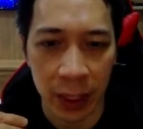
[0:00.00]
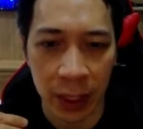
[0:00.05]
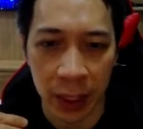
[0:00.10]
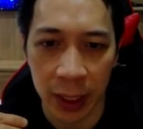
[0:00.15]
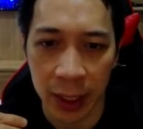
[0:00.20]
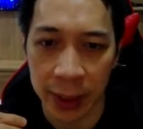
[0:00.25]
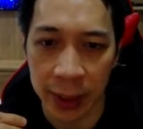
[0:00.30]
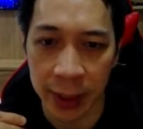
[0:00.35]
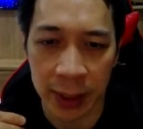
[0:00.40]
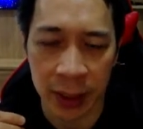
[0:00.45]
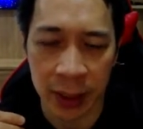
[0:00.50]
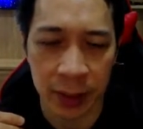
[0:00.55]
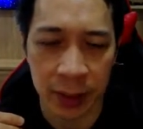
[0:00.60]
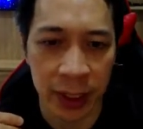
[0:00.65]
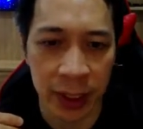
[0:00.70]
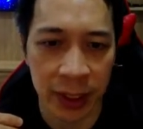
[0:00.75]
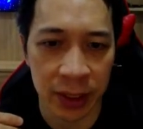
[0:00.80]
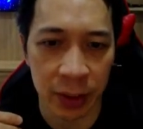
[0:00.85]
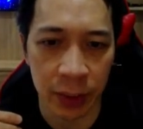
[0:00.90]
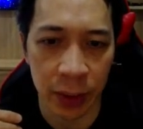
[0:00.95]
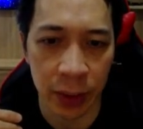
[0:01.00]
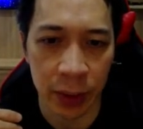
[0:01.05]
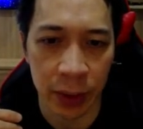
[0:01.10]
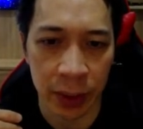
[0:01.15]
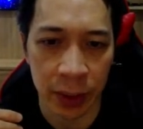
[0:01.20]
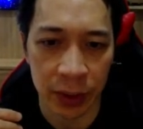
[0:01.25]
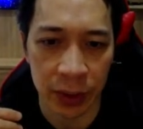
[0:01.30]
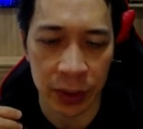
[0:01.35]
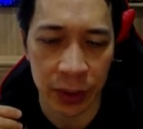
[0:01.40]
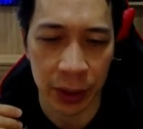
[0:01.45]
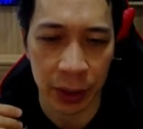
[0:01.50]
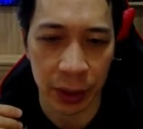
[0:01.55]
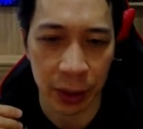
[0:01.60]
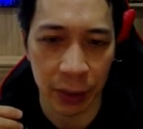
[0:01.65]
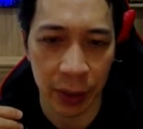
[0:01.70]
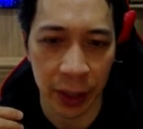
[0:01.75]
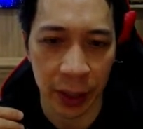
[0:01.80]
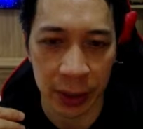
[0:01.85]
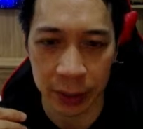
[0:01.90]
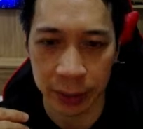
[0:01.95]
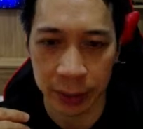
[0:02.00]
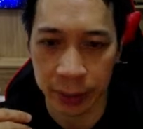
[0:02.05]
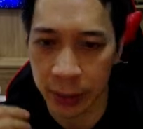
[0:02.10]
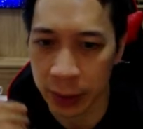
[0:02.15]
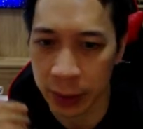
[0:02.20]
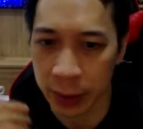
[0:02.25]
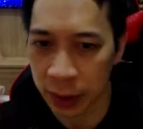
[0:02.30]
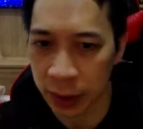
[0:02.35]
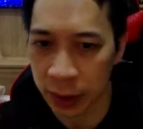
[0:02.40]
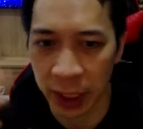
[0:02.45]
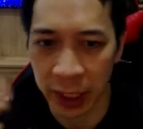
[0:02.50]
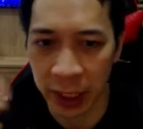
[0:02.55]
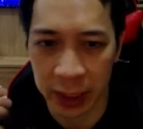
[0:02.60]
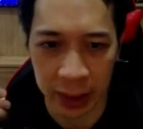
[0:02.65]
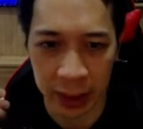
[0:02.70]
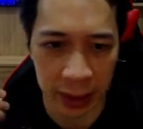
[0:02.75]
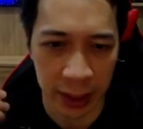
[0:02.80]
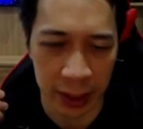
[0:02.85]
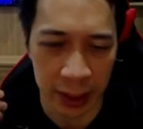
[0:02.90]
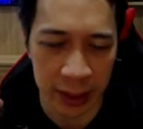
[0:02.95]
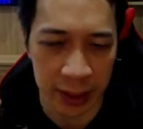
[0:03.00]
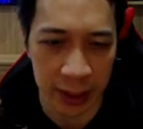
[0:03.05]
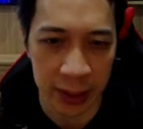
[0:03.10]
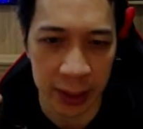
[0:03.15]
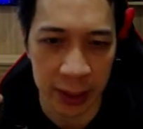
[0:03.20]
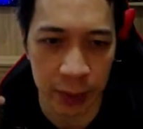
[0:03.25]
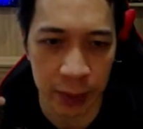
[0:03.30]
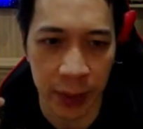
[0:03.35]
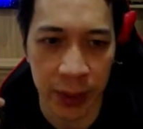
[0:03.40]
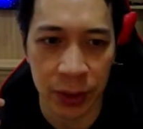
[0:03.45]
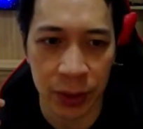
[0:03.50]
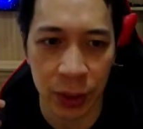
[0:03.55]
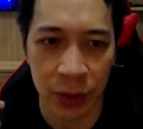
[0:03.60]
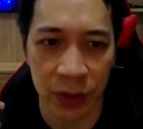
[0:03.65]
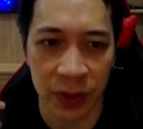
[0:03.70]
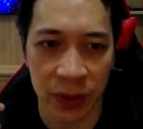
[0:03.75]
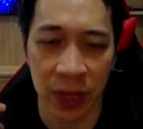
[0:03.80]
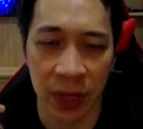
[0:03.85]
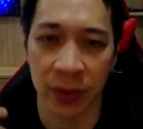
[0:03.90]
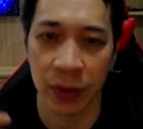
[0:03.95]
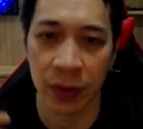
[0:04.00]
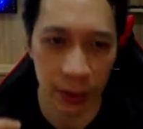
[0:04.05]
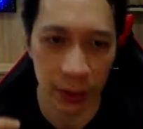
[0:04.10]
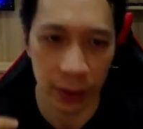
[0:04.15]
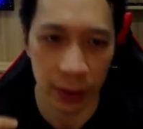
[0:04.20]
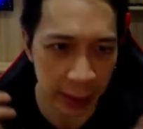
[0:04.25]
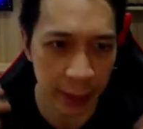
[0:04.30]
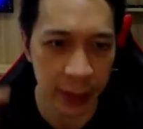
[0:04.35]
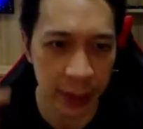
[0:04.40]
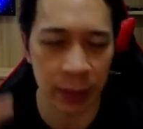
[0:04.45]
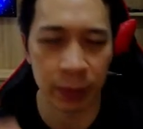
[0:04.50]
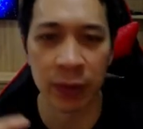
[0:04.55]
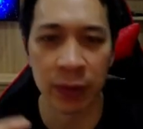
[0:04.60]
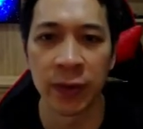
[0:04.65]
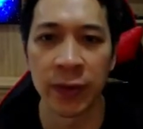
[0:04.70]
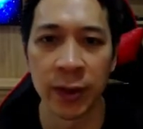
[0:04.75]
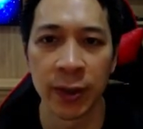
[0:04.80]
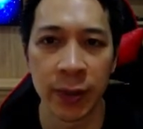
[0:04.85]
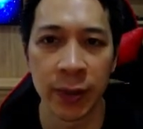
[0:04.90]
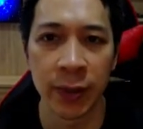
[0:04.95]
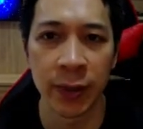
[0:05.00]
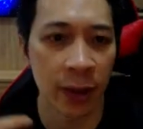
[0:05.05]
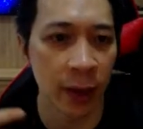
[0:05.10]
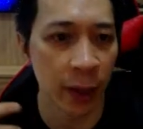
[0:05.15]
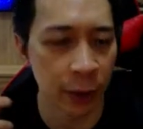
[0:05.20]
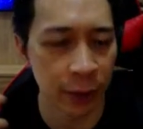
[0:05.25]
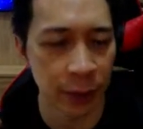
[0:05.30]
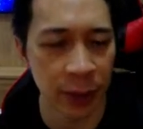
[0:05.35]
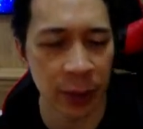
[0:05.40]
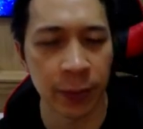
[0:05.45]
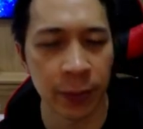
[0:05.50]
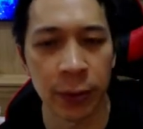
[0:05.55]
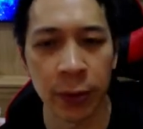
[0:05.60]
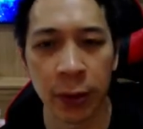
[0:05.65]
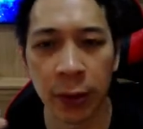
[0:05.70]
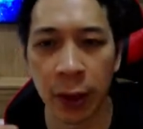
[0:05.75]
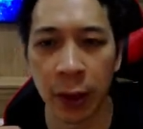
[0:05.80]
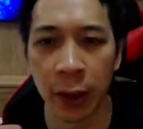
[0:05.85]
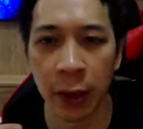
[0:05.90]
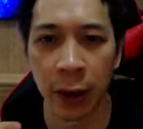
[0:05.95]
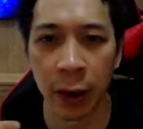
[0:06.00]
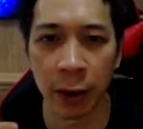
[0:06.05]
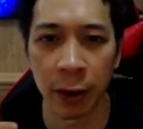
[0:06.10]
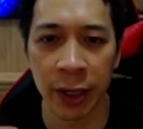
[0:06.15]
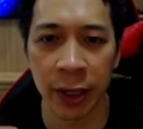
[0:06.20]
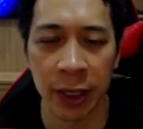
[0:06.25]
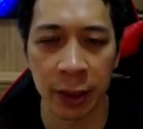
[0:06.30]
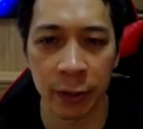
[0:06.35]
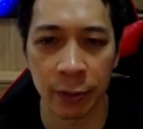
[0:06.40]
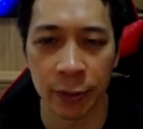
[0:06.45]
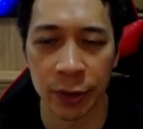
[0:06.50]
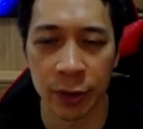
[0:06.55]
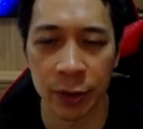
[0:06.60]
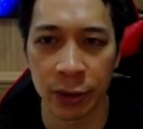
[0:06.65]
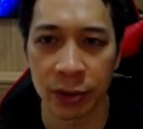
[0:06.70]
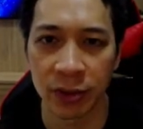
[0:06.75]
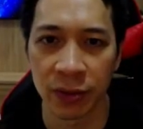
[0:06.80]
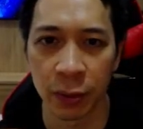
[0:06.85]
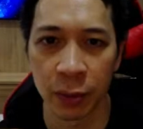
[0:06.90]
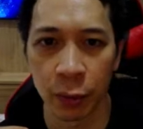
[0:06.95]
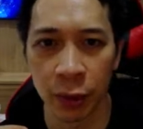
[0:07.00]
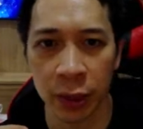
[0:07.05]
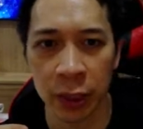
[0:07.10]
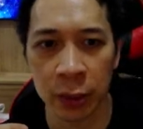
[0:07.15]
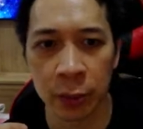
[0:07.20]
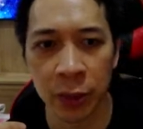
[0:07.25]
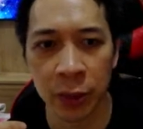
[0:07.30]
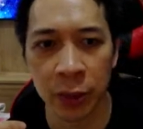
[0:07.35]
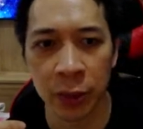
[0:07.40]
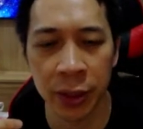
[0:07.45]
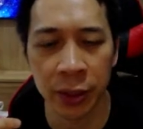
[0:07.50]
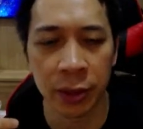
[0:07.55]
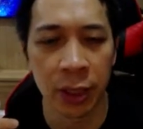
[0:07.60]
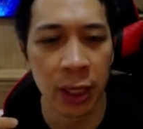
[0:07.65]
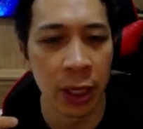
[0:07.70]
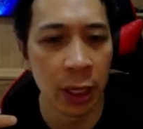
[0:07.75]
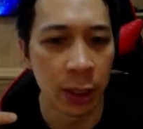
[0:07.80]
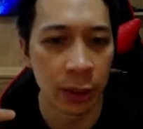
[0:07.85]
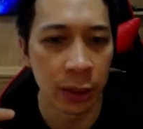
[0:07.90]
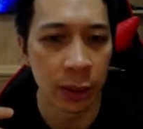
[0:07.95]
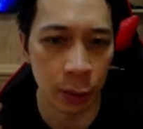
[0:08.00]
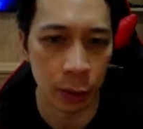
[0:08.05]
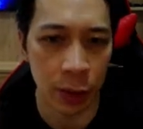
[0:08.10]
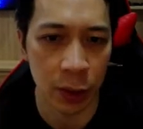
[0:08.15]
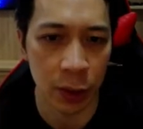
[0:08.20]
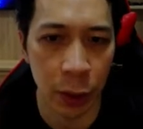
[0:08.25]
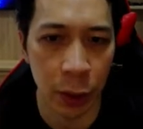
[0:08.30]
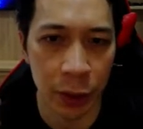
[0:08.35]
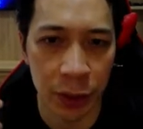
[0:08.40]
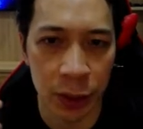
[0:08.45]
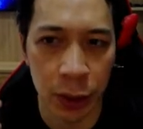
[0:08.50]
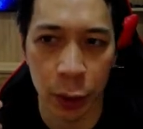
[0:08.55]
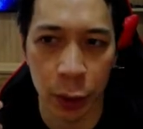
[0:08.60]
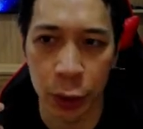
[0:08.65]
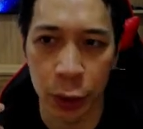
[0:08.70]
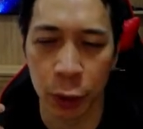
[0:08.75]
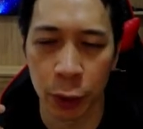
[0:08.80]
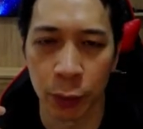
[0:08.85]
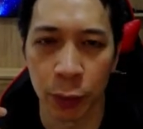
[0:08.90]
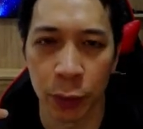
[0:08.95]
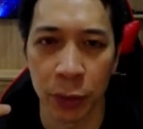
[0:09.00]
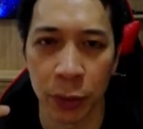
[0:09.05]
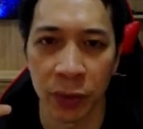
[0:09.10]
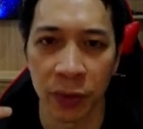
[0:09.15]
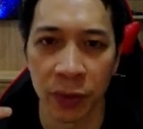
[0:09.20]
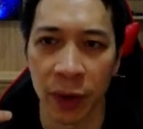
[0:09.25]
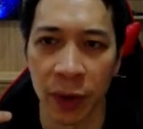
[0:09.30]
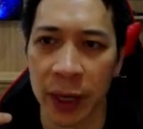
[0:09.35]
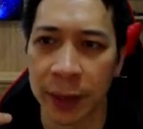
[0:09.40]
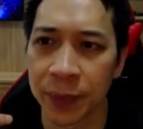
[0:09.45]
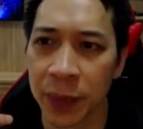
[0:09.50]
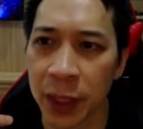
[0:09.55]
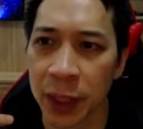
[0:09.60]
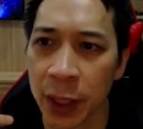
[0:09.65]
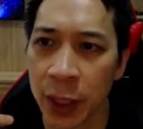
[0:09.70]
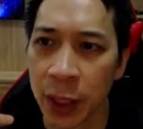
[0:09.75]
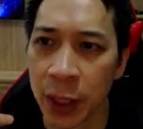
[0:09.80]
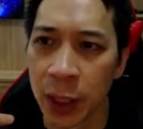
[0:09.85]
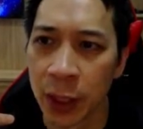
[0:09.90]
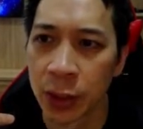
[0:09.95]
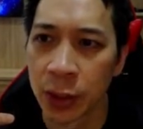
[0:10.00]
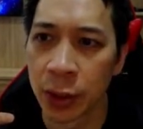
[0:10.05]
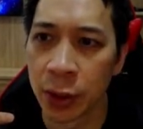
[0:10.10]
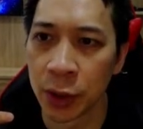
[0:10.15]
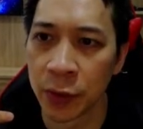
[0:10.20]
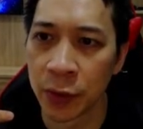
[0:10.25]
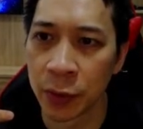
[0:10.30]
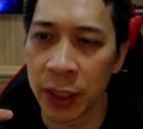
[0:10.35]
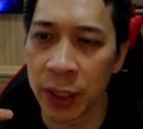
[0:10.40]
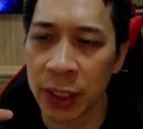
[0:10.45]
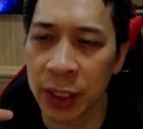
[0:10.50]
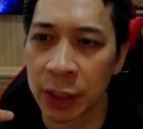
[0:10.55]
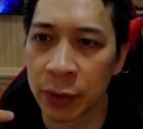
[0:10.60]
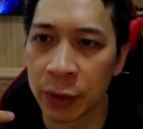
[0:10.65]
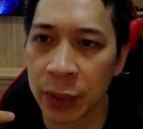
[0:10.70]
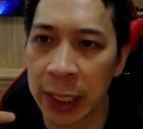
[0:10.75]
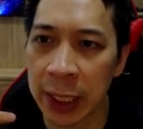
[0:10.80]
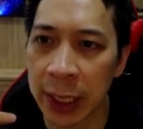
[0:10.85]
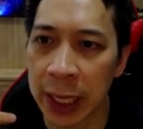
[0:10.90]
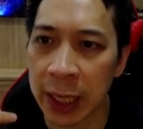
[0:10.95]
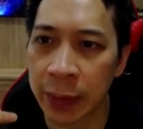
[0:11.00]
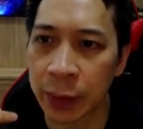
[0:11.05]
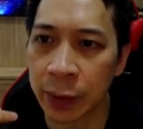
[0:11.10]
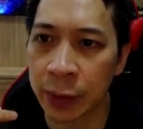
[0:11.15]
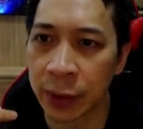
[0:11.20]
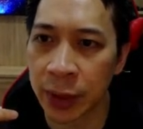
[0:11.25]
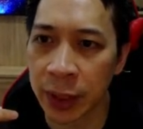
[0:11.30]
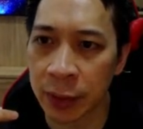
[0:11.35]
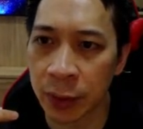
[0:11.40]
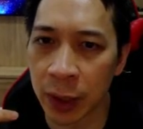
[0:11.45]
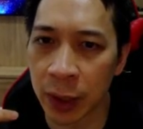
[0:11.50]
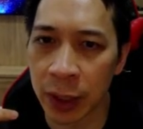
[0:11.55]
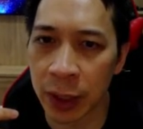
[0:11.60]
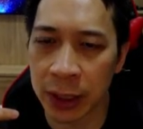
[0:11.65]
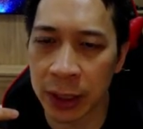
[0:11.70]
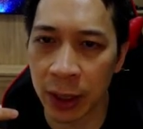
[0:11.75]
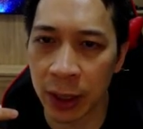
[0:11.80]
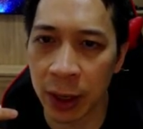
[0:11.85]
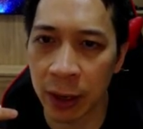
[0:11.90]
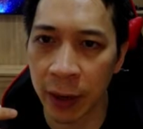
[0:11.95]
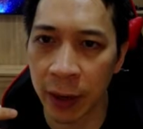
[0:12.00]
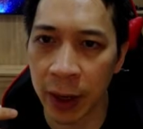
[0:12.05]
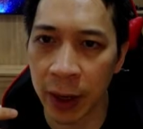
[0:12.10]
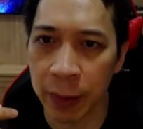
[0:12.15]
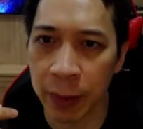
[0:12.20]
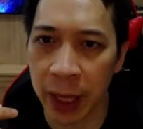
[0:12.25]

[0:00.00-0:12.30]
And then some testimonials here, right? Jane looks like says it's best service ever. Okay, that makes me feel better. Other people are getting results from working with you. So we call this social proof, right? So if we actually really label these, what these are, right?